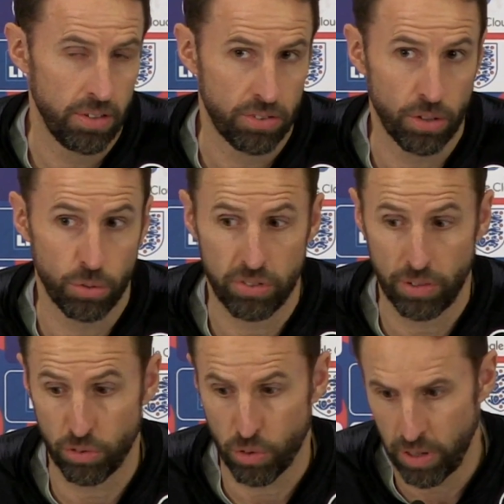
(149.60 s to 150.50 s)
So,
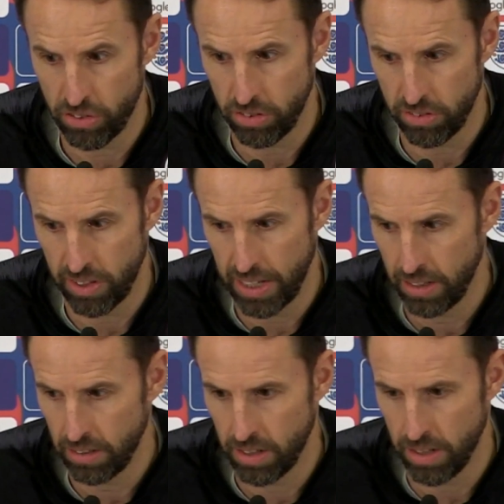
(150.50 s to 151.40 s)
several questions
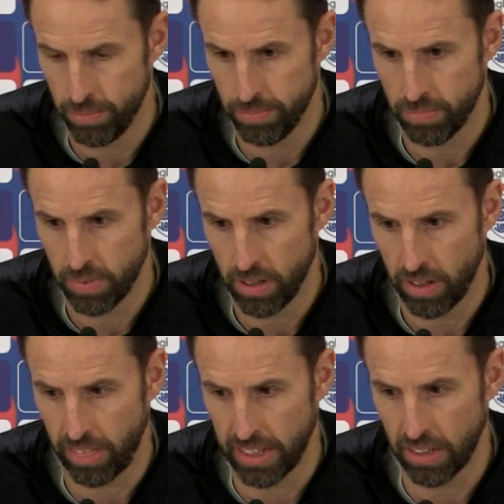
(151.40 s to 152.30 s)
there. Um,
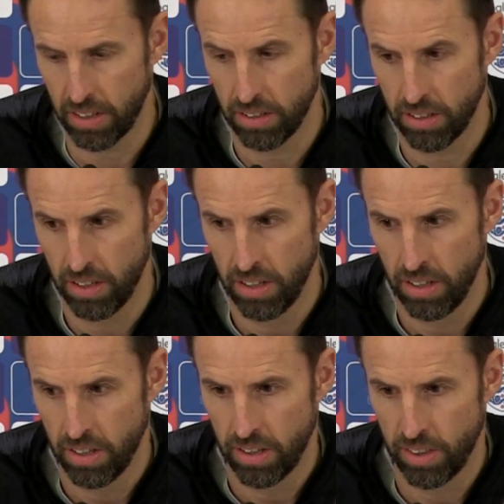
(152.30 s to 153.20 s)
I think
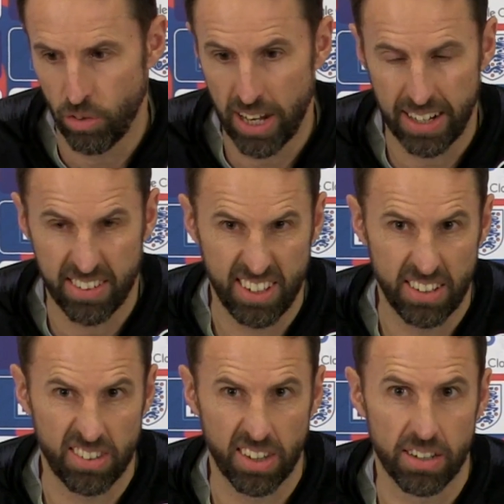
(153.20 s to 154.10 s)
the reality
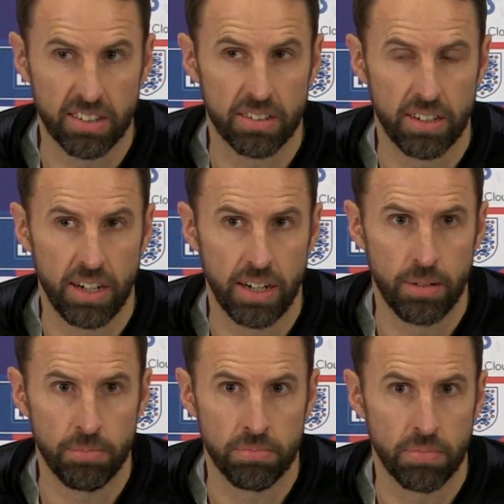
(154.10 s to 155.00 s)
is that
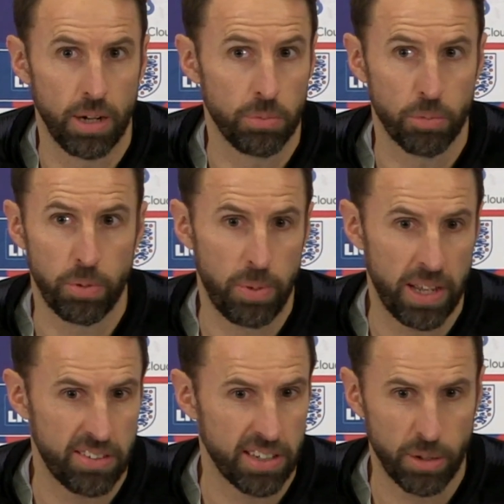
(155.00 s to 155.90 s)
um, I'm not
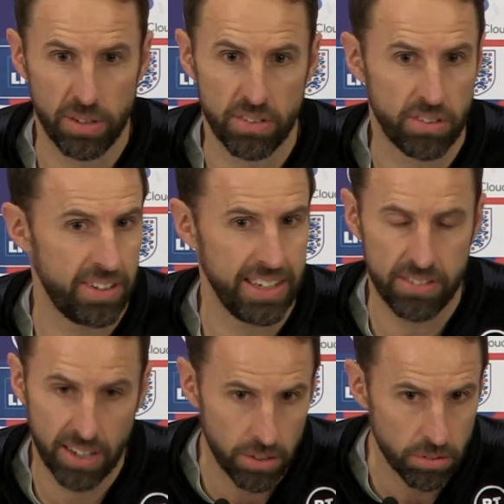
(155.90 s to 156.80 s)
prepared to go into
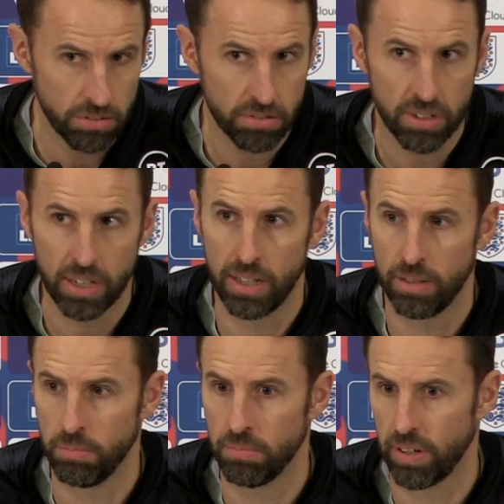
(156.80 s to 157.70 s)
detail.
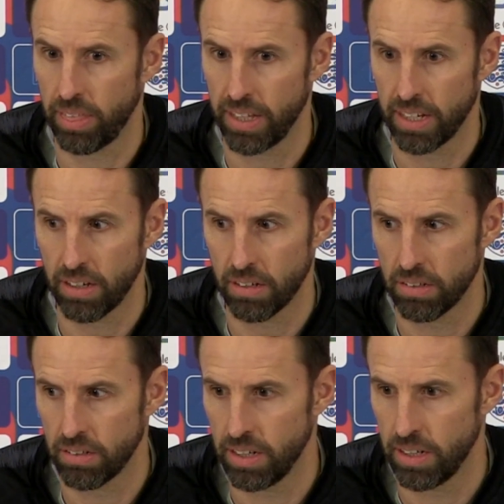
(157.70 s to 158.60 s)
Um, I think
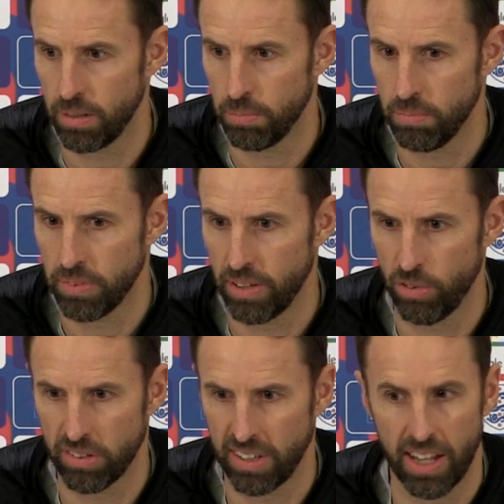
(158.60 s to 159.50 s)
um,
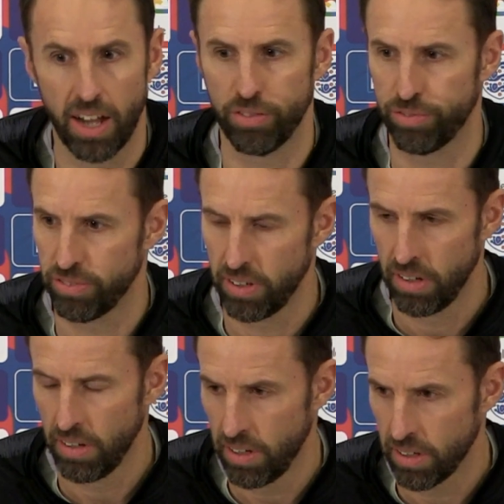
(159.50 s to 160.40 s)
there is enough
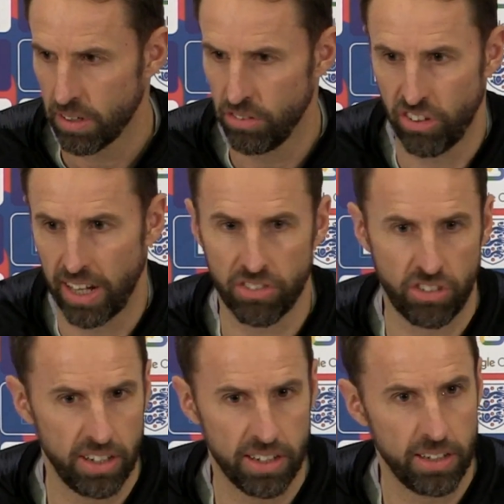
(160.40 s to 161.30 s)

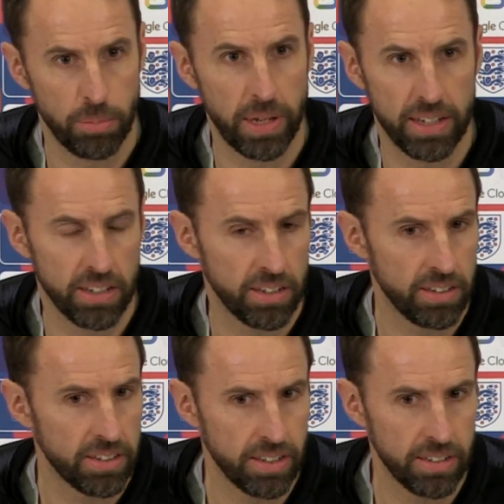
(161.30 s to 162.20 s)
conjecture and
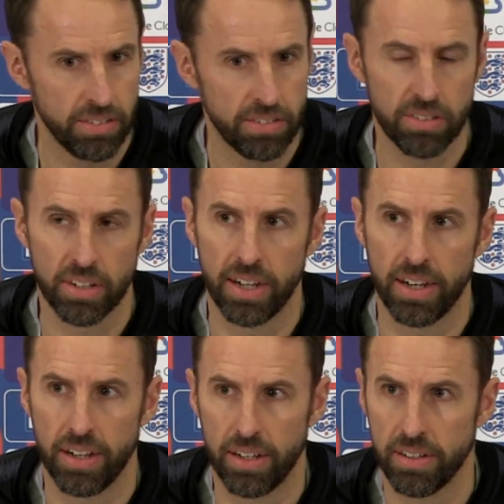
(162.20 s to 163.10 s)
opinion and
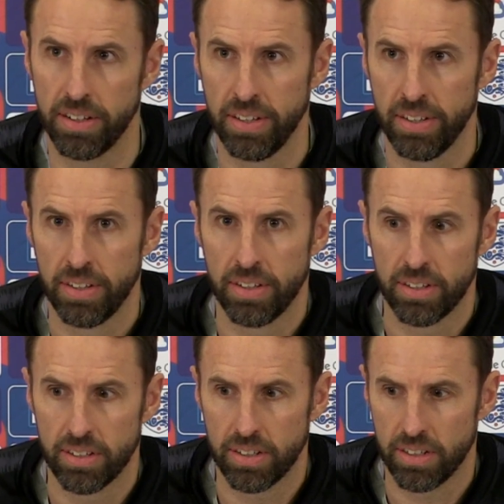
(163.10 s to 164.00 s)
uh,
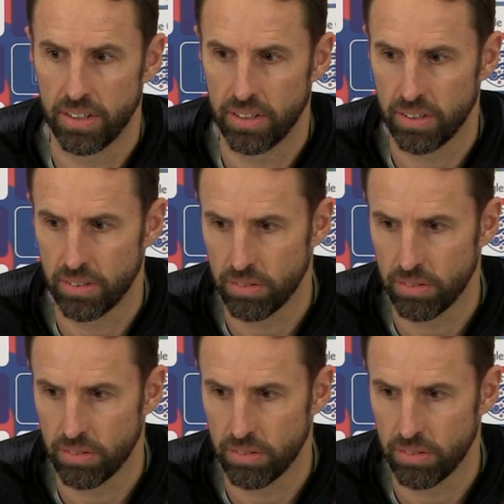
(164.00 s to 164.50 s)
uh, uh,